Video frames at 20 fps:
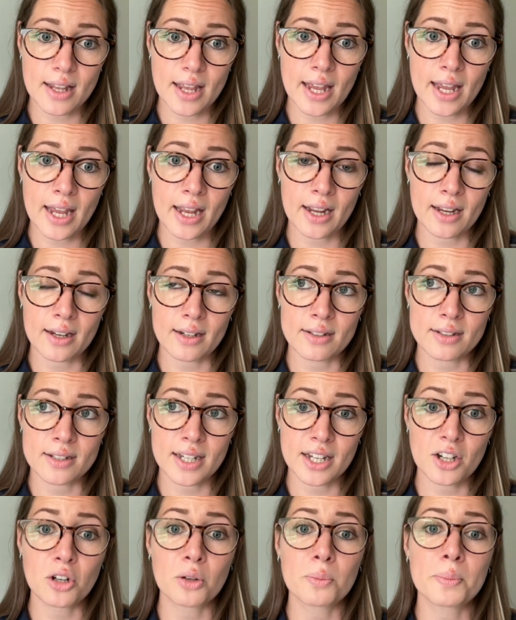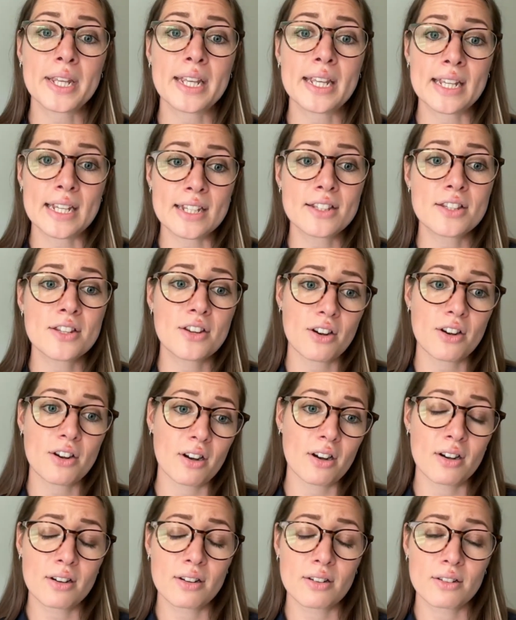And it'll be
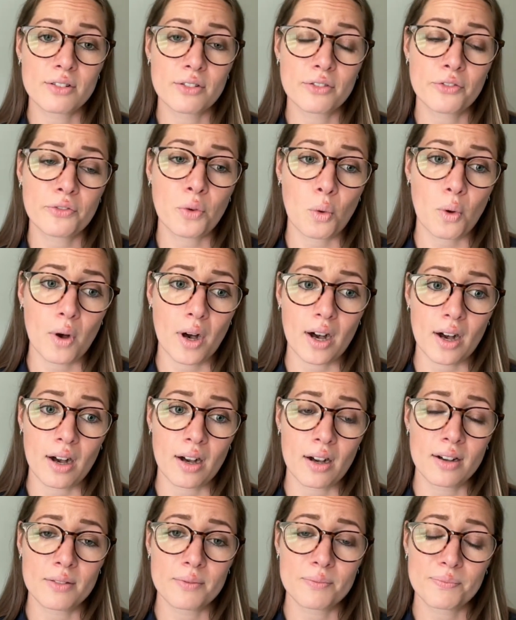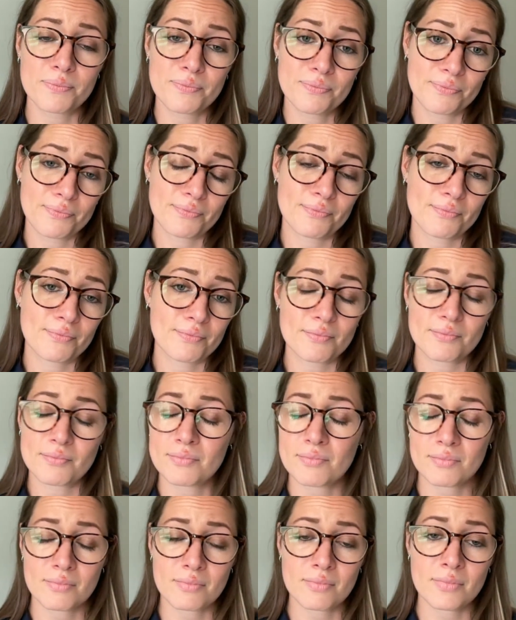easier for
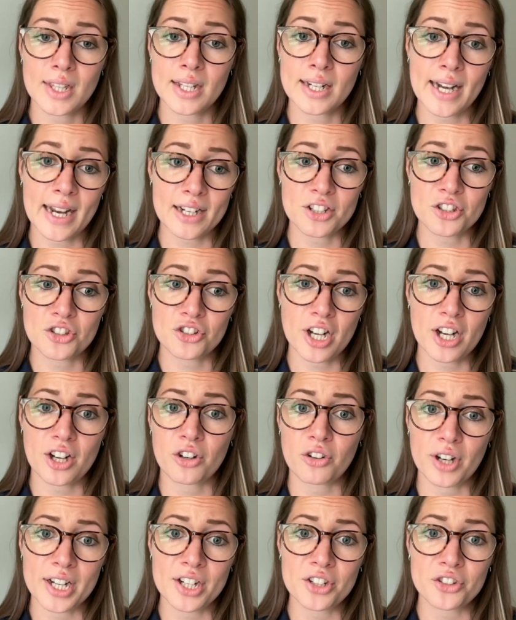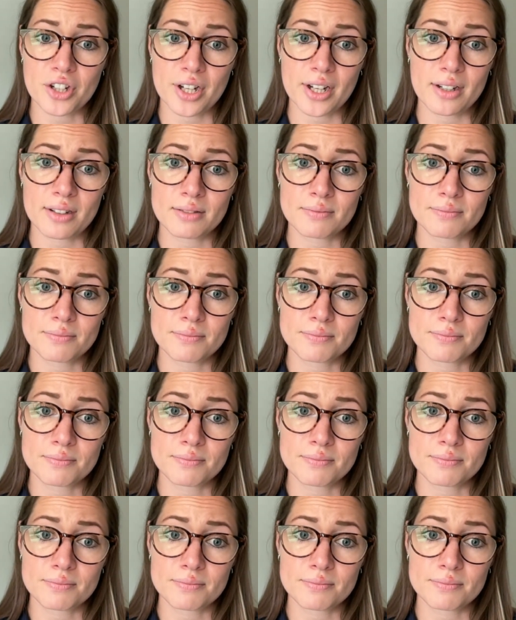the next generation.